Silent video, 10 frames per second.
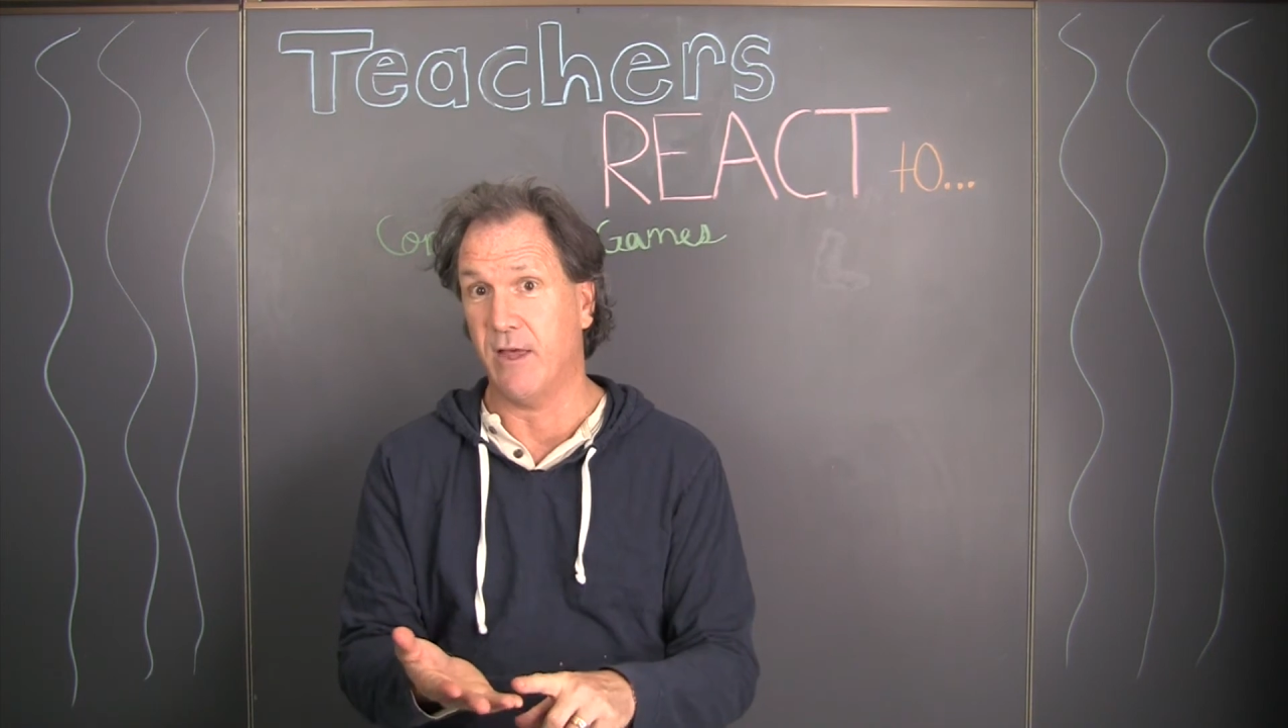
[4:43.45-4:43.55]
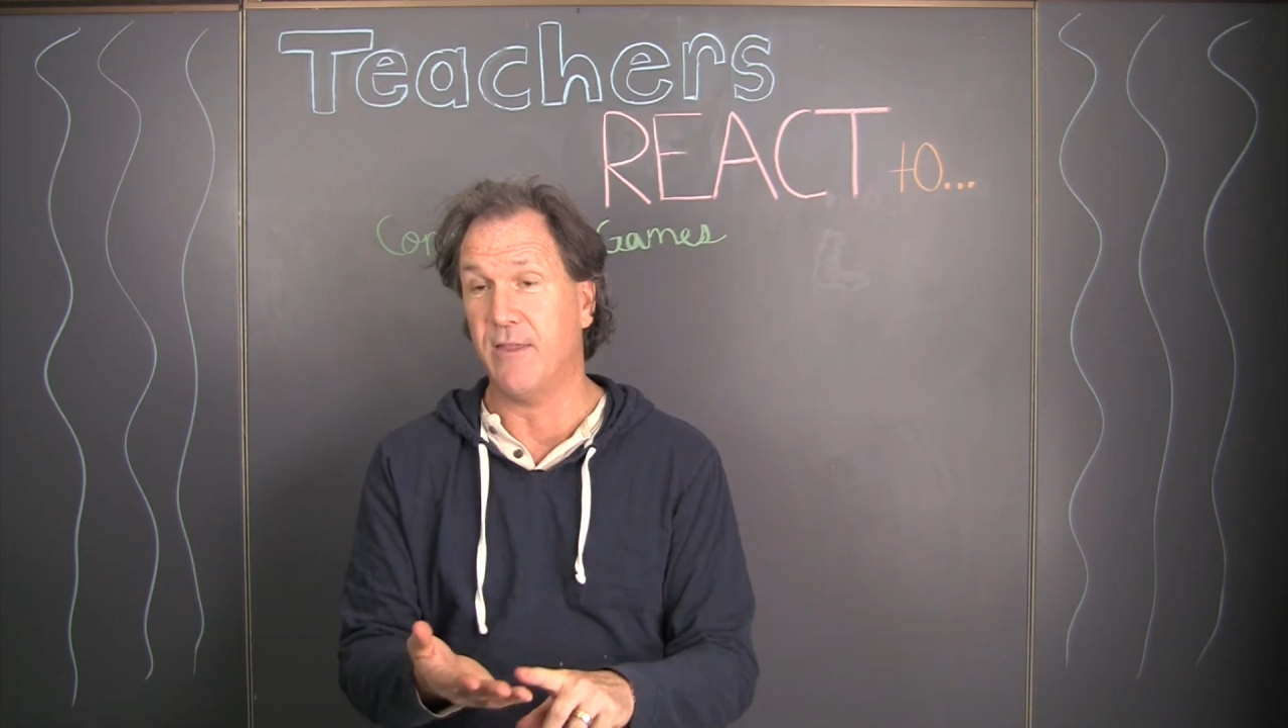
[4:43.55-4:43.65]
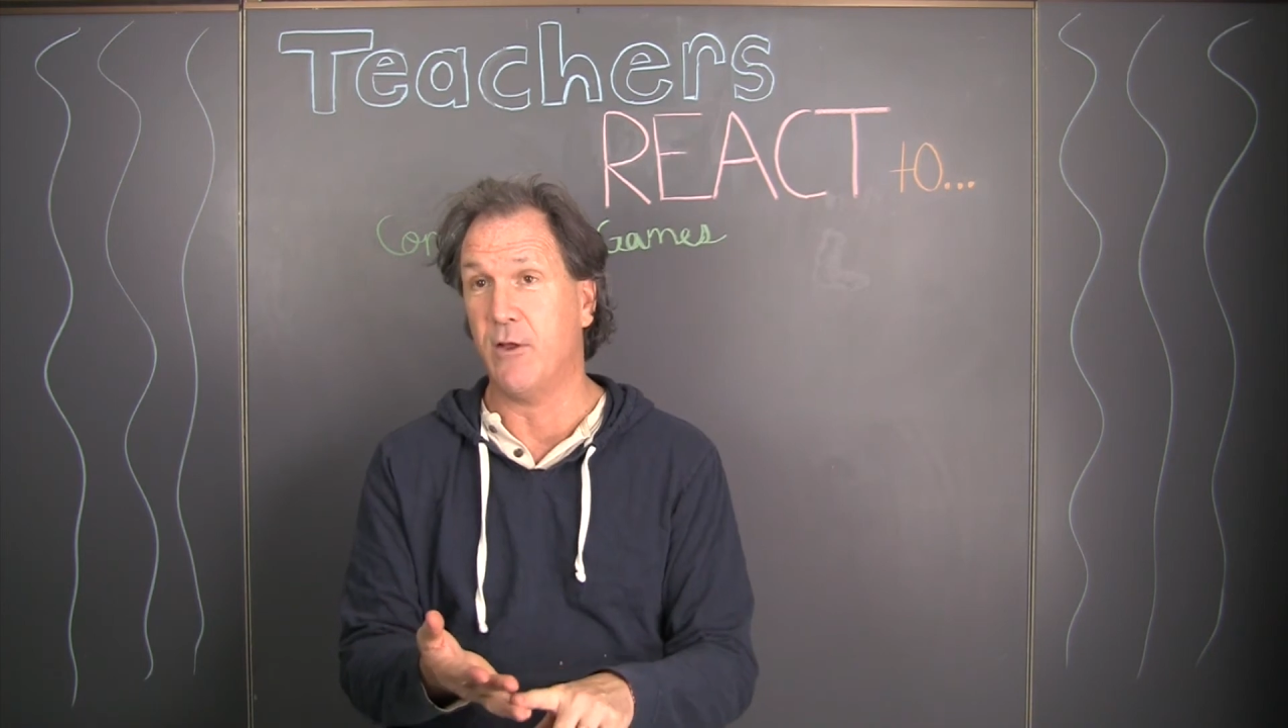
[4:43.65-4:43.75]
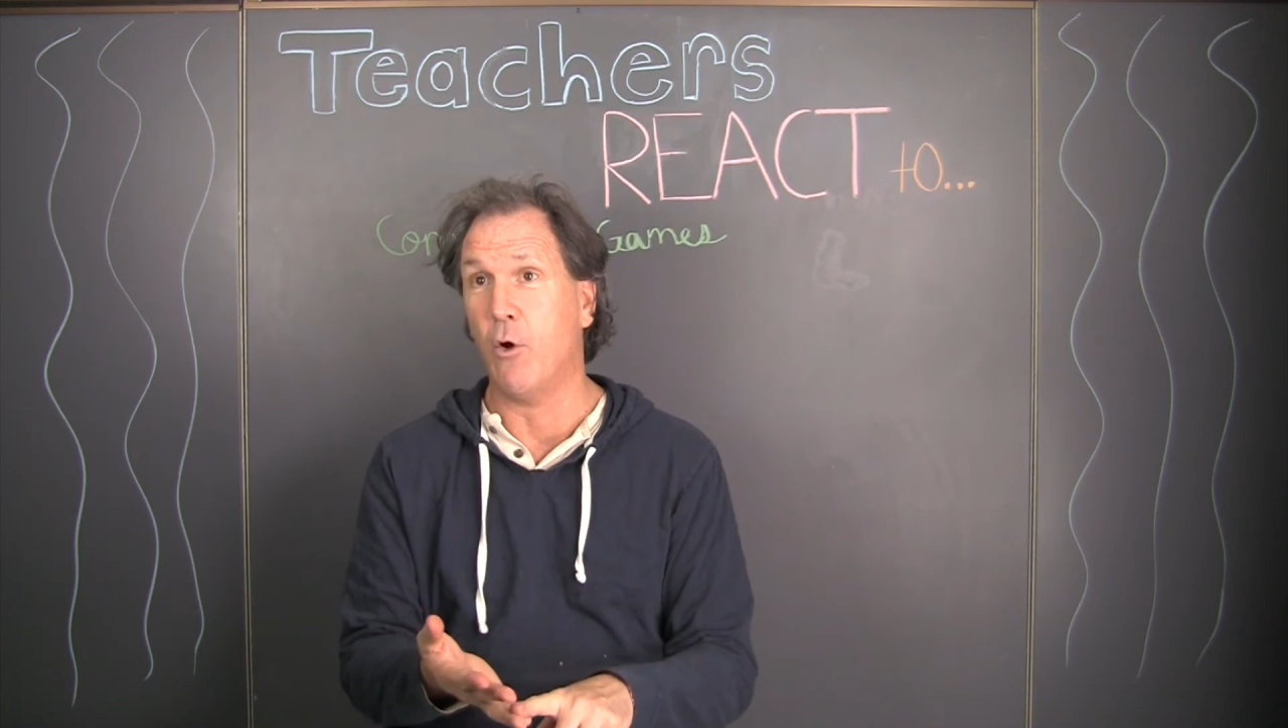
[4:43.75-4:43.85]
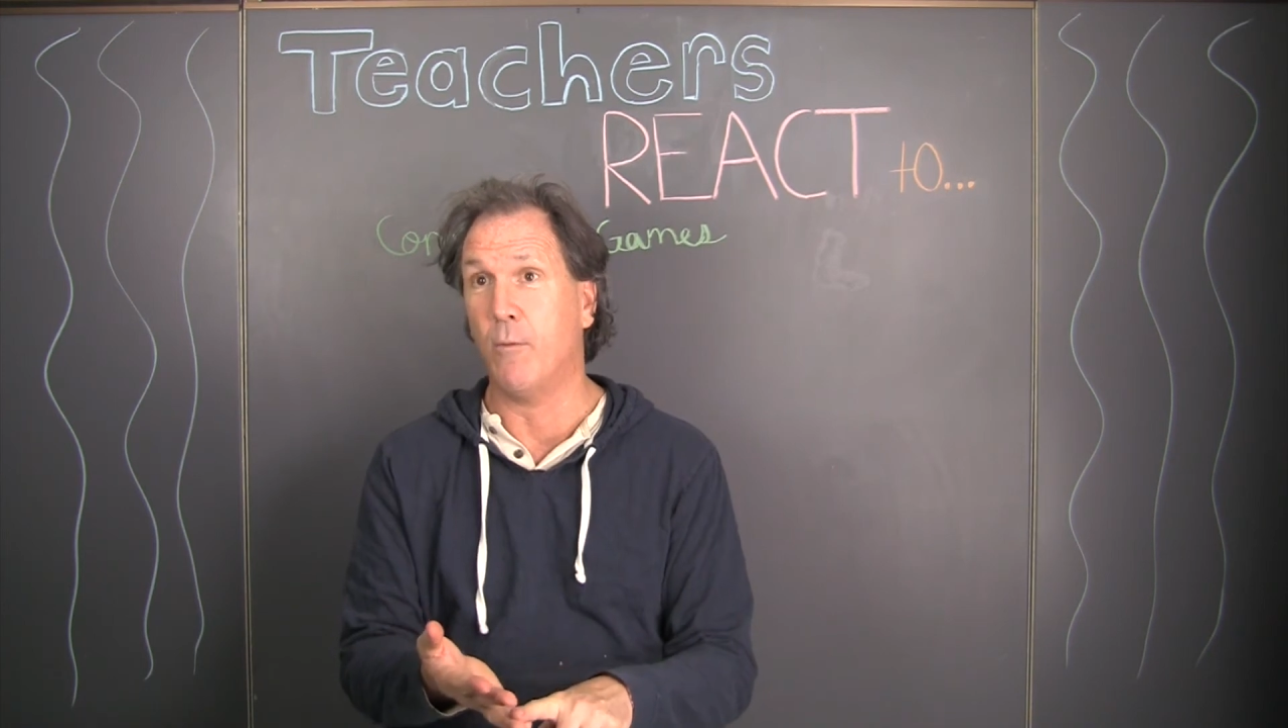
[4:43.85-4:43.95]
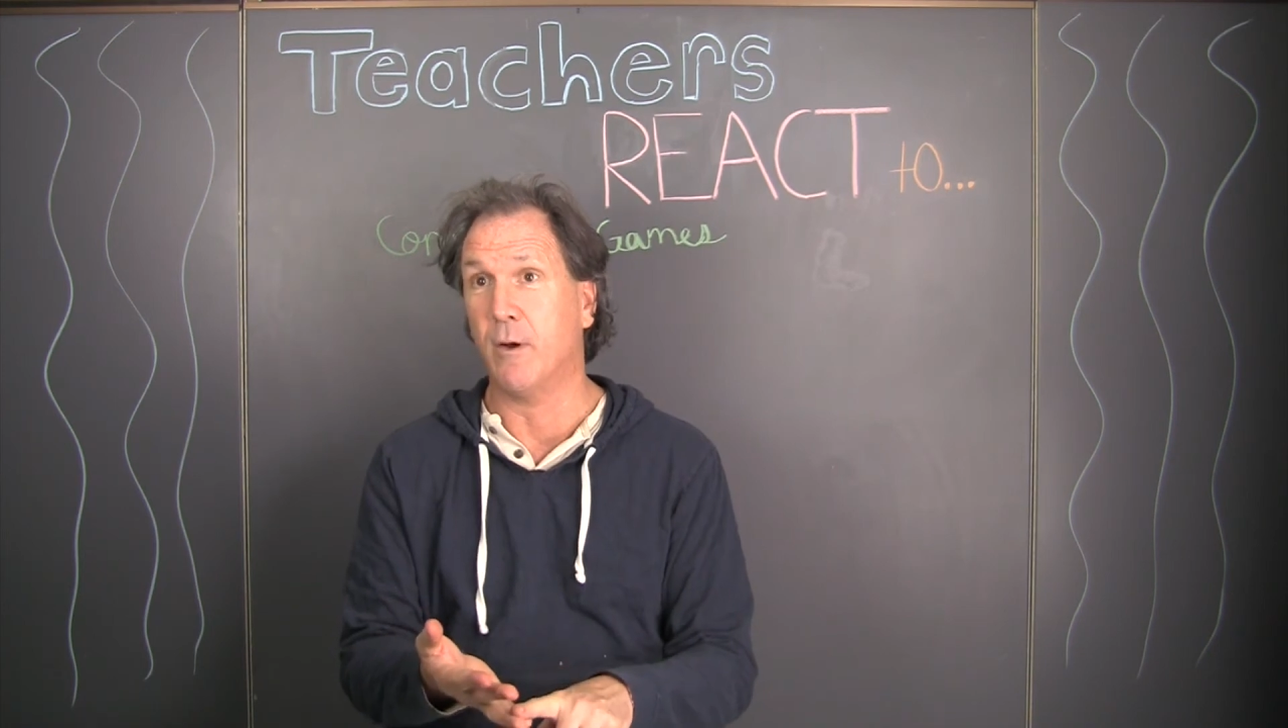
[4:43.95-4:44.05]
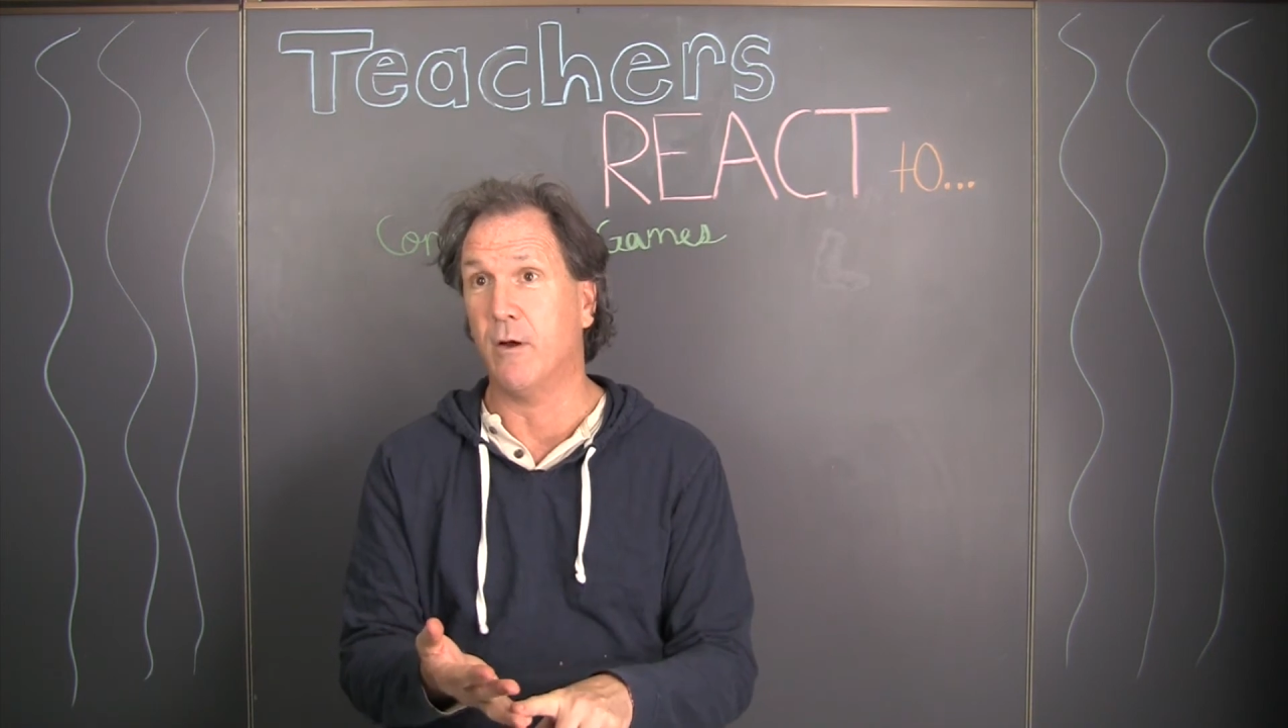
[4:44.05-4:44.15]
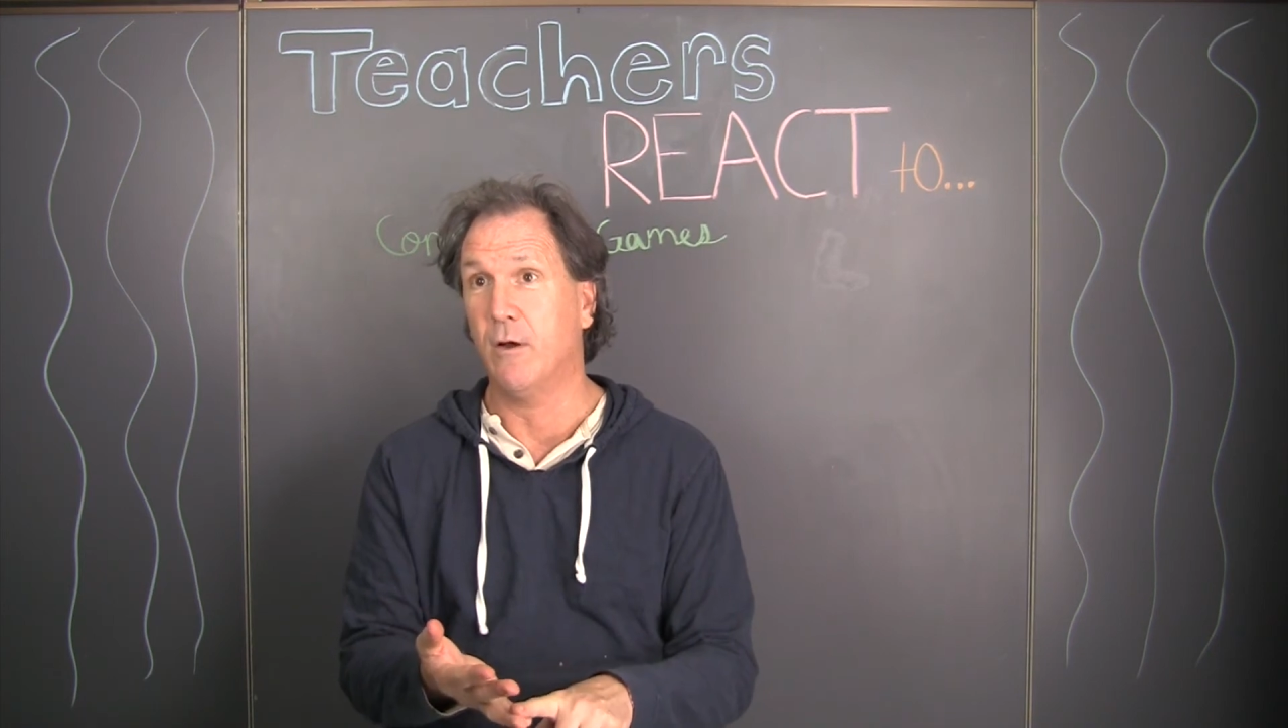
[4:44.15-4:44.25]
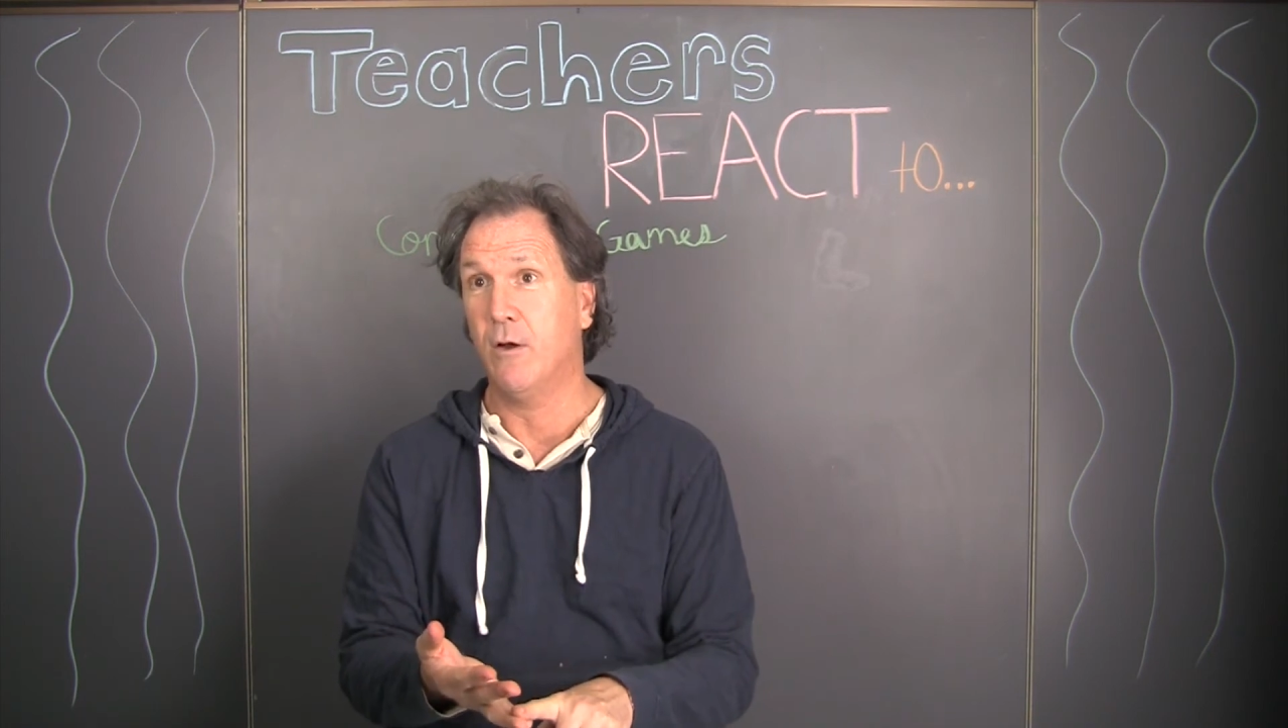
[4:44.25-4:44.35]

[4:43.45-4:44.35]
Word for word: and then Homer.